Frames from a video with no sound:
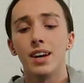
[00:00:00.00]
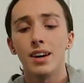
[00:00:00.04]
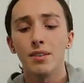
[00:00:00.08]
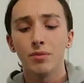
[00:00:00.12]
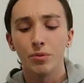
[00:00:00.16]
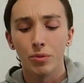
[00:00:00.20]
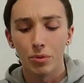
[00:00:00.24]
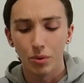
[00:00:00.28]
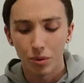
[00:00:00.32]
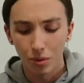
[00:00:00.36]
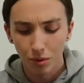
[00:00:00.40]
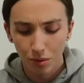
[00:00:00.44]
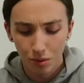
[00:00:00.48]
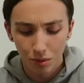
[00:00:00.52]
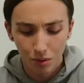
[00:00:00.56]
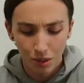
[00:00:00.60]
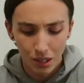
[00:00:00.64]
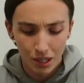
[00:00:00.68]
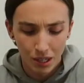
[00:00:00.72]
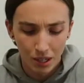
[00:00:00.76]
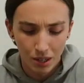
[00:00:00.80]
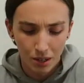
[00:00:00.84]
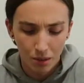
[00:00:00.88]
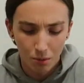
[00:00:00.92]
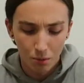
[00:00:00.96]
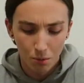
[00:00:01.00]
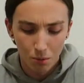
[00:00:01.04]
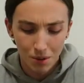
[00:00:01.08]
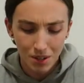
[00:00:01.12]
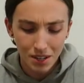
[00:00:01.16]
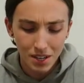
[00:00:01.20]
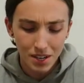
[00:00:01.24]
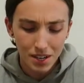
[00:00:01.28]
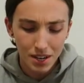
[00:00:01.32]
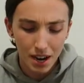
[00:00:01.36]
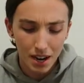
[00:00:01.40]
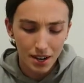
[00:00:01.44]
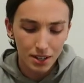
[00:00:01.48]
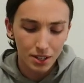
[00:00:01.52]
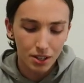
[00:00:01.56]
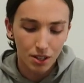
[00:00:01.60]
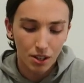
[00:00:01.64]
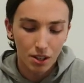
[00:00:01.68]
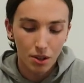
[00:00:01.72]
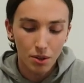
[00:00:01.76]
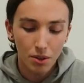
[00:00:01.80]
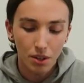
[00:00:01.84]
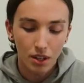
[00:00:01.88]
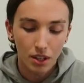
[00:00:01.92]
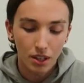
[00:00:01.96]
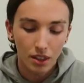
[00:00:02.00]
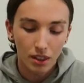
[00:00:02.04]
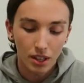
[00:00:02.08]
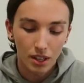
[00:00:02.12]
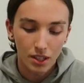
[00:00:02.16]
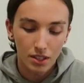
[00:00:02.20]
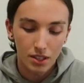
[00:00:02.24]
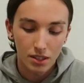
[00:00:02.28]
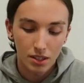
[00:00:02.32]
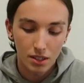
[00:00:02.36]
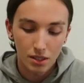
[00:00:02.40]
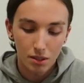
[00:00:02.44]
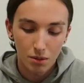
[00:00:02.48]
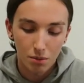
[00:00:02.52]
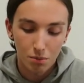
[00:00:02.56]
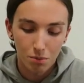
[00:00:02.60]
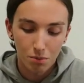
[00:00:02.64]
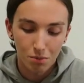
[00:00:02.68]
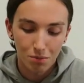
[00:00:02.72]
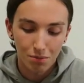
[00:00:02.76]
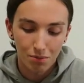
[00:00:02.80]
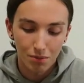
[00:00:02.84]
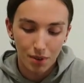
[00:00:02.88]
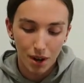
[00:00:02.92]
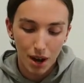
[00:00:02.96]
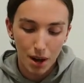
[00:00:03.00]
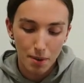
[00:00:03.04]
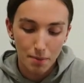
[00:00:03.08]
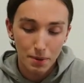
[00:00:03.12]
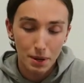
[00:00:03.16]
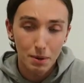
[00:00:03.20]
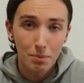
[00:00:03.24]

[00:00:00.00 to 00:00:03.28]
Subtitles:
they have really nice clothing that's, I